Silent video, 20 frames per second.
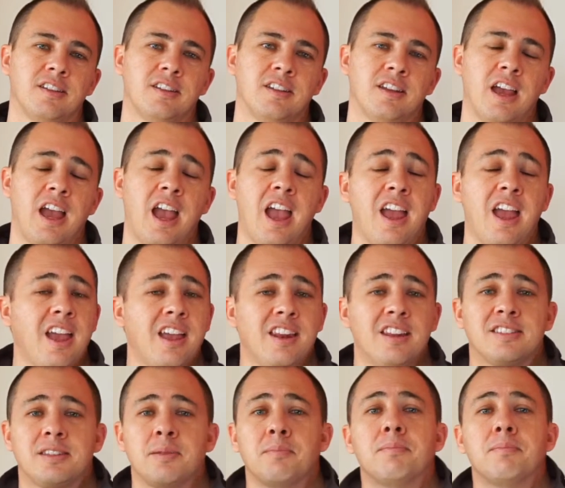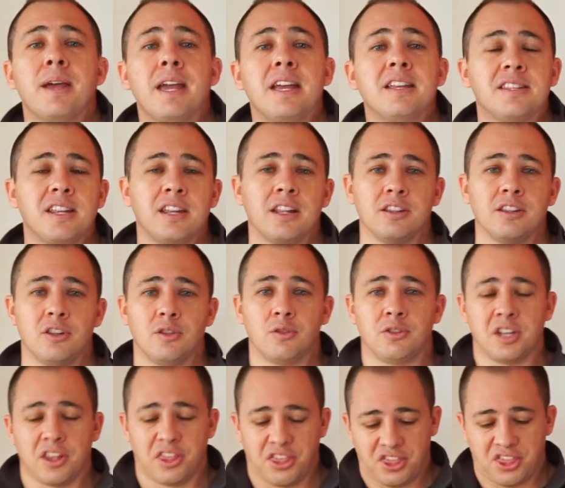And it's amazing
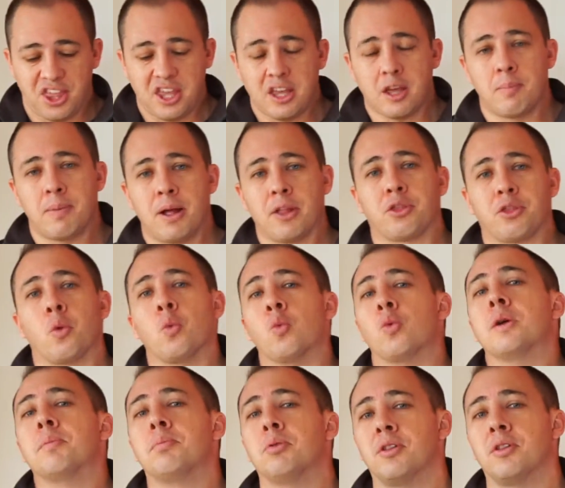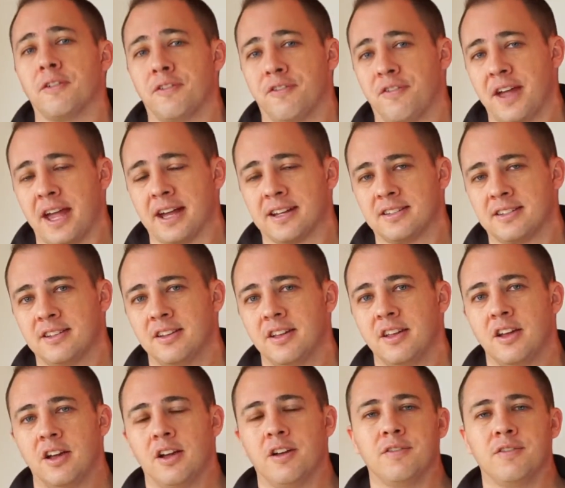to think about the ripple effect
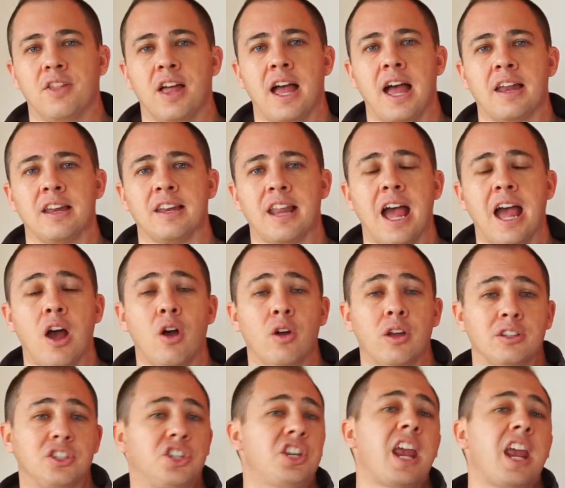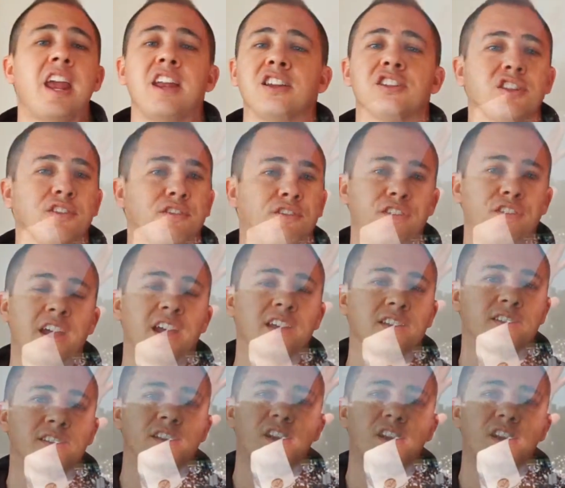of that and how it changed the face